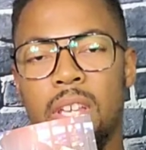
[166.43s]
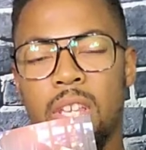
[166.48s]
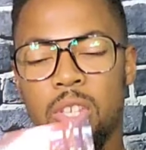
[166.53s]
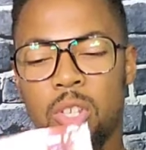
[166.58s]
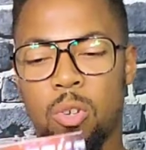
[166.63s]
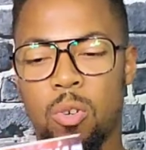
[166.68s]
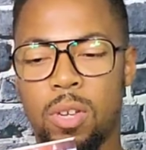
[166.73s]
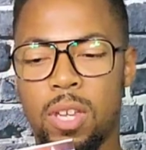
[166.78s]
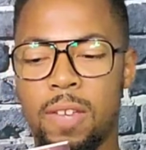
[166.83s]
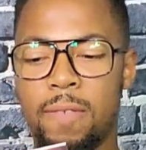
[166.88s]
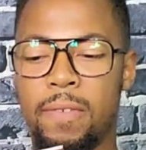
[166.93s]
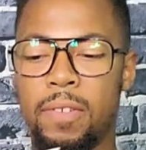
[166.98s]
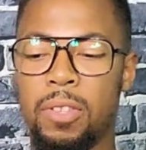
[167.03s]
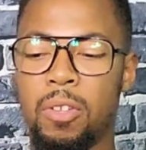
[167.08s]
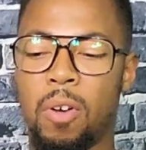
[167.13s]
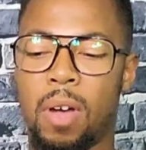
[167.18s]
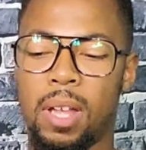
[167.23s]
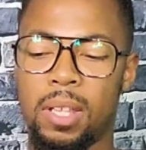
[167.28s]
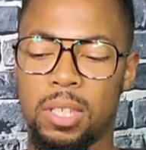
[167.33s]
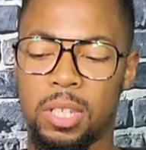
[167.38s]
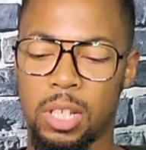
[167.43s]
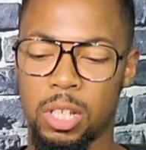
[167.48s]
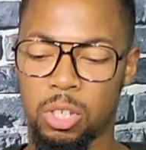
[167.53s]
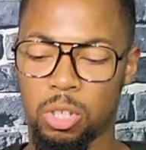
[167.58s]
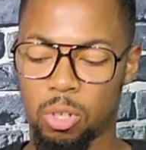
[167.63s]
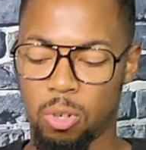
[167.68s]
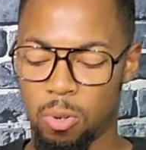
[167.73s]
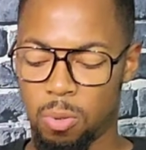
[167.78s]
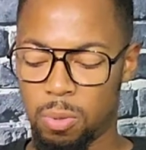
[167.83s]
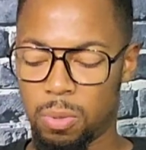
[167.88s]
So even though I
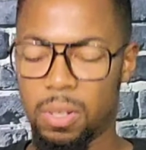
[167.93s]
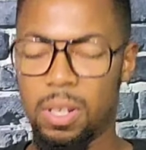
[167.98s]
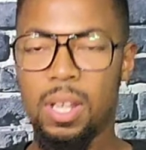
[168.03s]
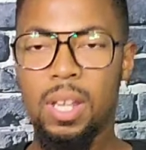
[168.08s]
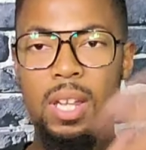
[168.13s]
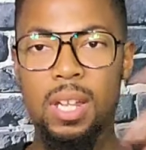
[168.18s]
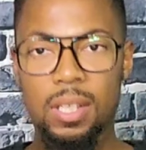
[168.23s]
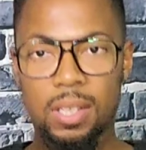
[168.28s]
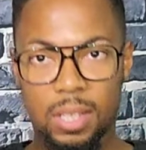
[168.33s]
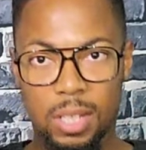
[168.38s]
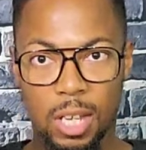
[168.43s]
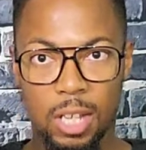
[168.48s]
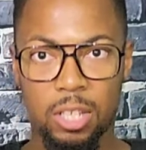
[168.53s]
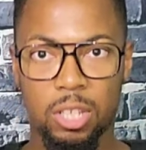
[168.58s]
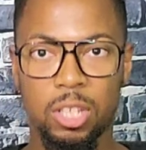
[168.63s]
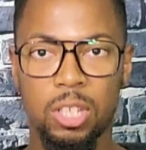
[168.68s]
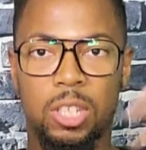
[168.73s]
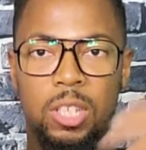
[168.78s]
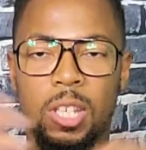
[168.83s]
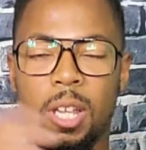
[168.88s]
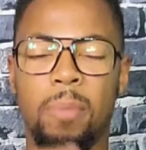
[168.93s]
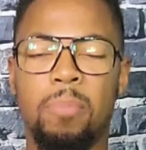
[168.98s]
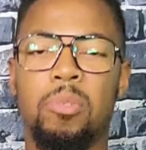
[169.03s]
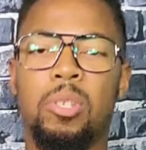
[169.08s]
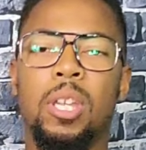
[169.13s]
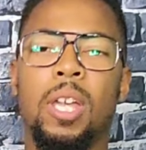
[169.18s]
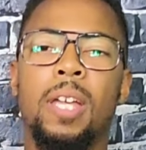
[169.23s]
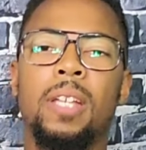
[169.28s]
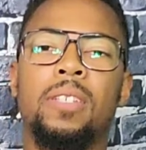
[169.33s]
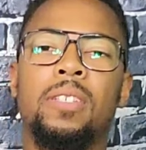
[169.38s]
touch on touchy
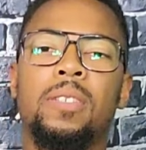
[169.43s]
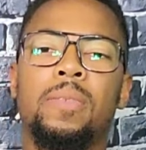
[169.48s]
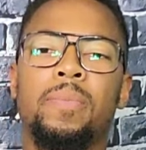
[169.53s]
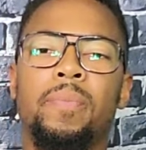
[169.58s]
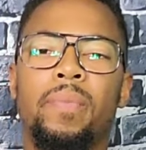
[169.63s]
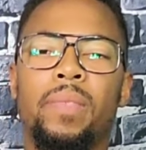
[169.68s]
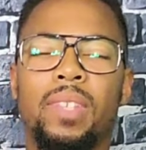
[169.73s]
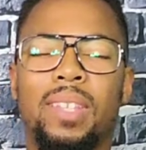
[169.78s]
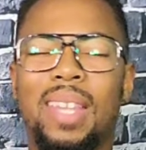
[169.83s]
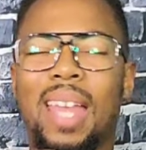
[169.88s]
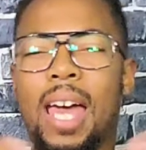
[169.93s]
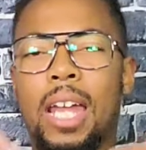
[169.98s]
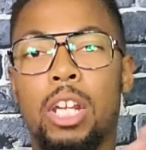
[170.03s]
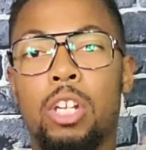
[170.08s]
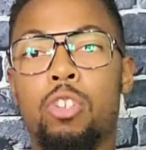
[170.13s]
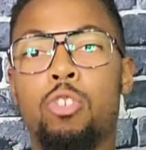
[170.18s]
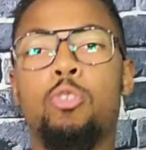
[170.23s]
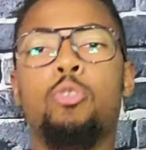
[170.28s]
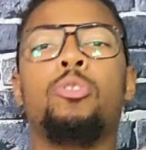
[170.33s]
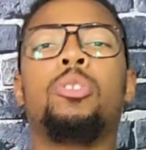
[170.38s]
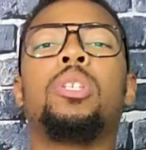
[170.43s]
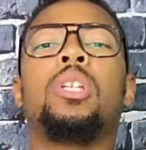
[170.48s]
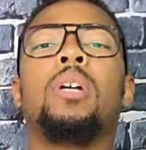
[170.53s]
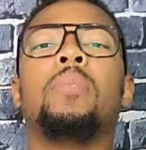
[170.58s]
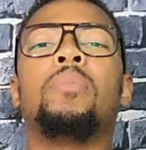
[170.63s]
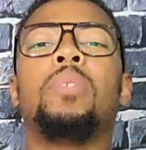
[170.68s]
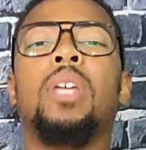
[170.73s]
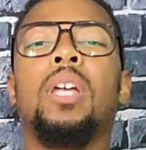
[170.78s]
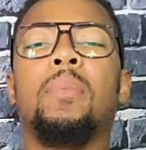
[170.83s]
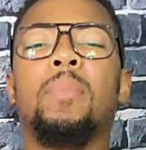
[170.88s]
subjects, not a new
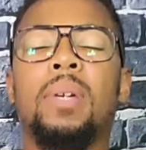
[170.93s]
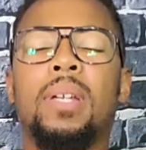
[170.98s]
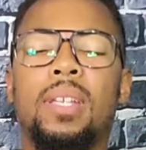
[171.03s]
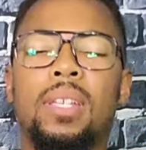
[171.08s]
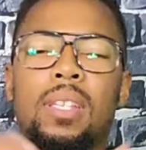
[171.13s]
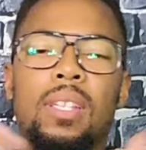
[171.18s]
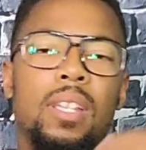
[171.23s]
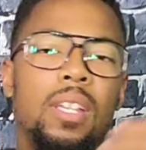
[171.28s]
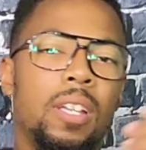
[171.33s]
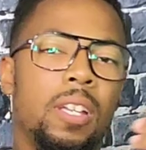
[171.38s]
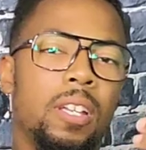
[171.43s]
subject, but,